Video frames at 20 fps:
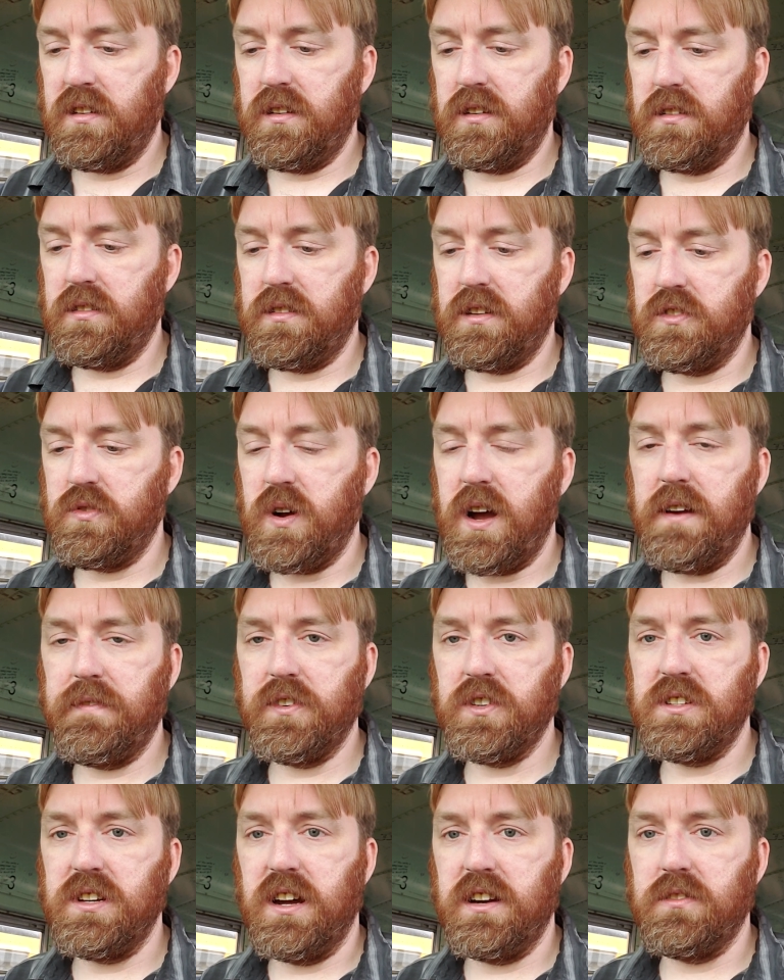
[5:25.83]
the
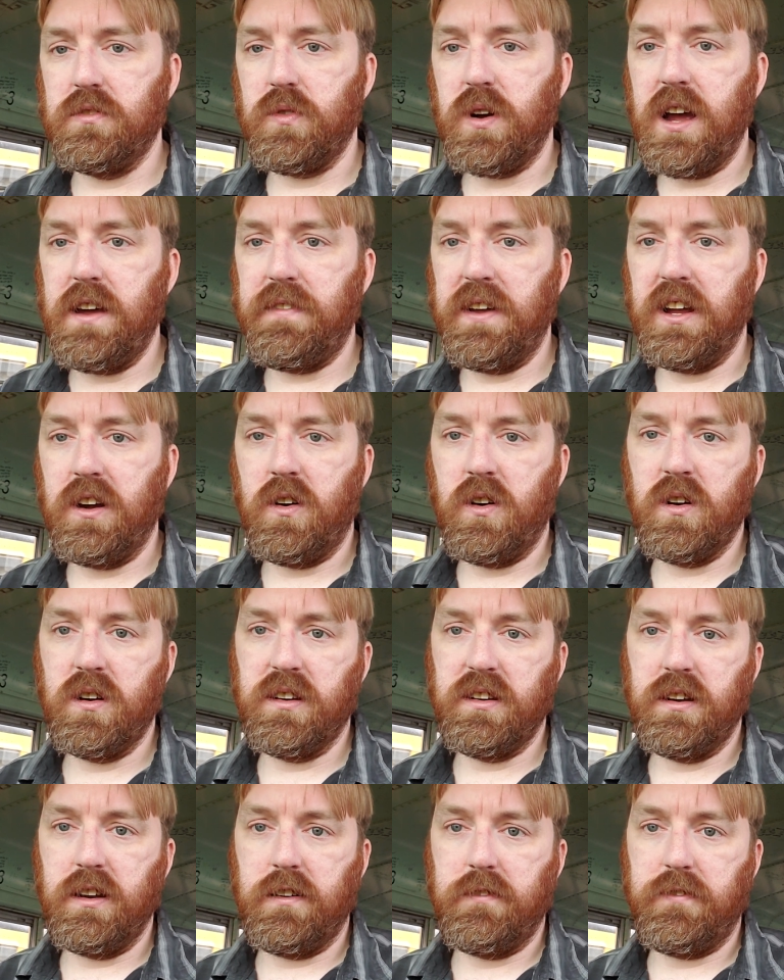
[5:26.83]
driver's not driving
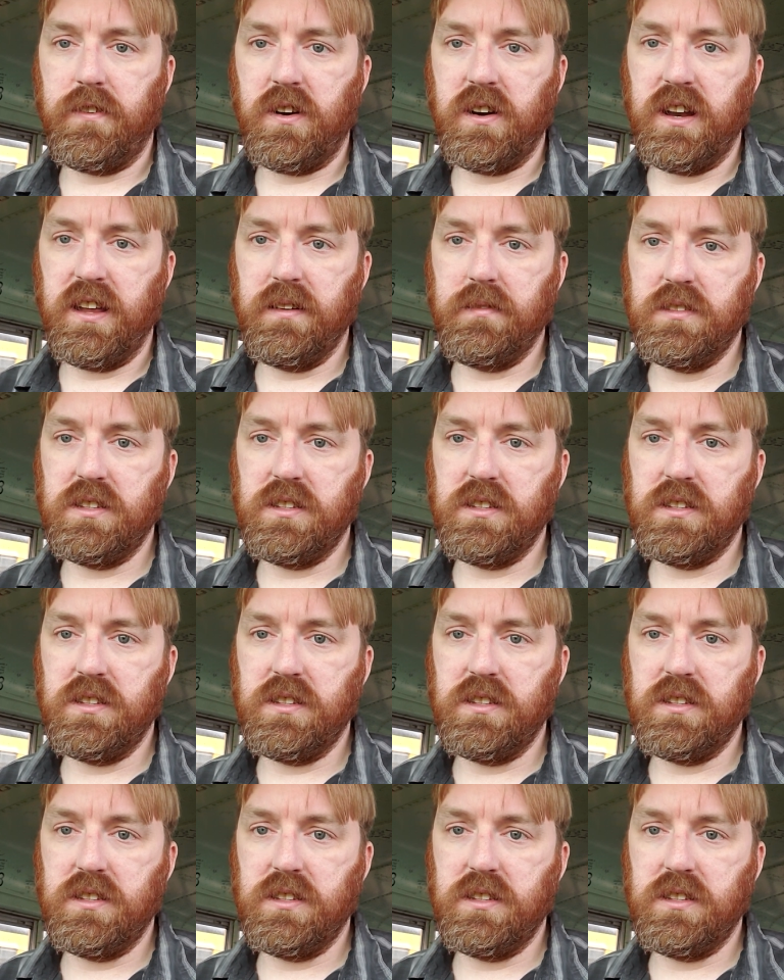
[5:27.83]
hard enough on it.